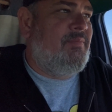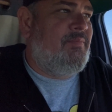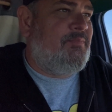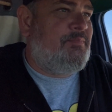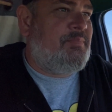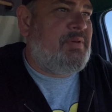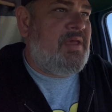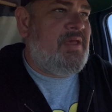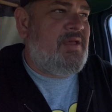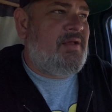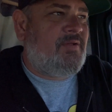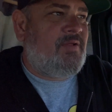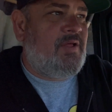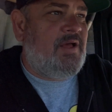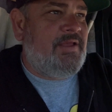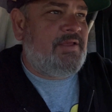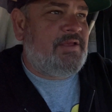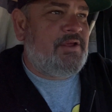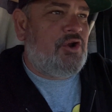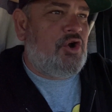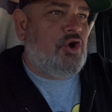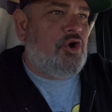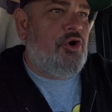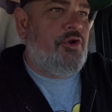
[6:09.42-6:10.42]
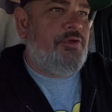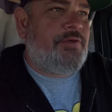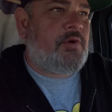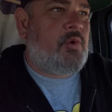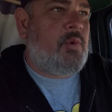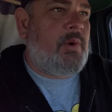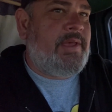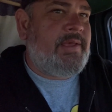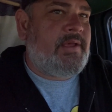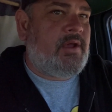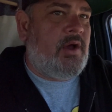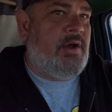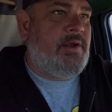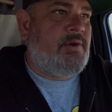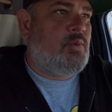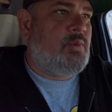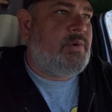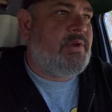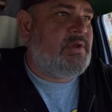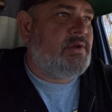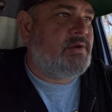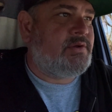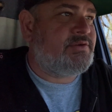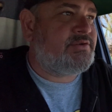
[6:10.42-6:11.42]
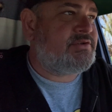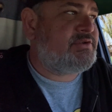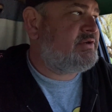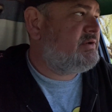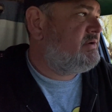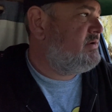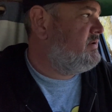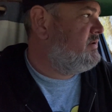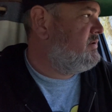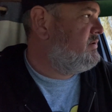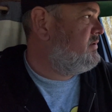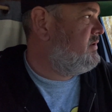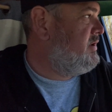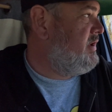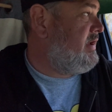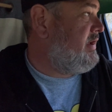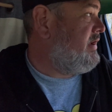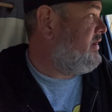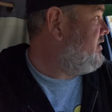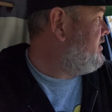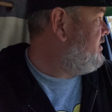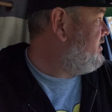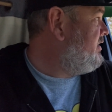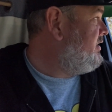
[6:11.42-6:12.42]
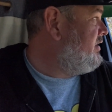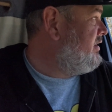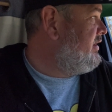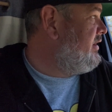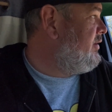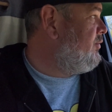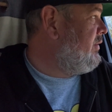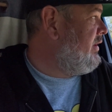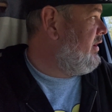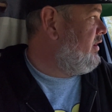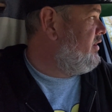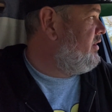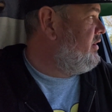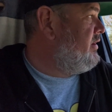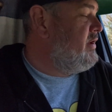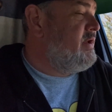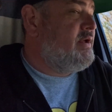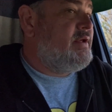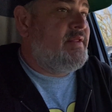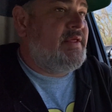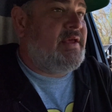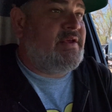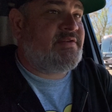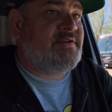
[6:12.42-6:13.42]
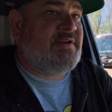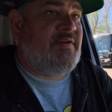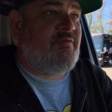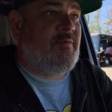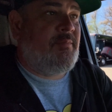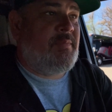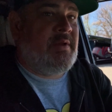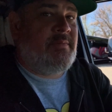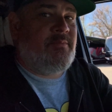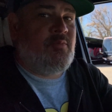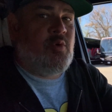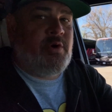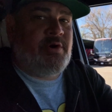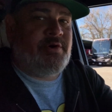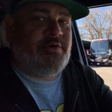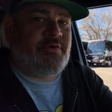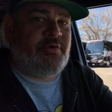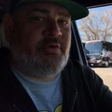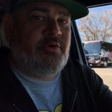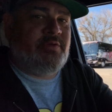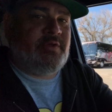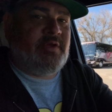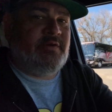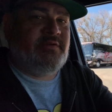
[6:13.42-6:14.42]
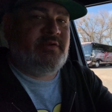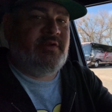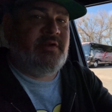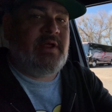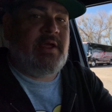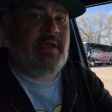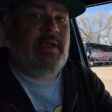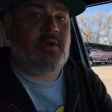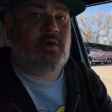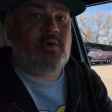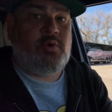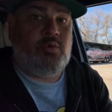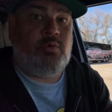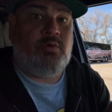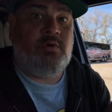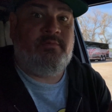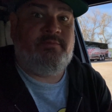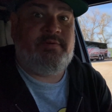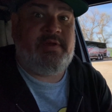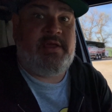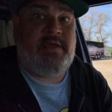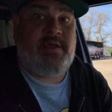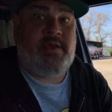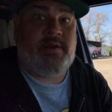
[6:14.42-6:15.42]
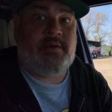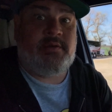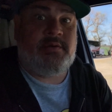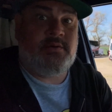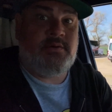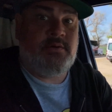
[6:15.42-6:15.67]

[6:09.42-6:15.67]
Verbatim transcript: being like an earthquake on wheels. And well, that's never been more true than today. Cool van.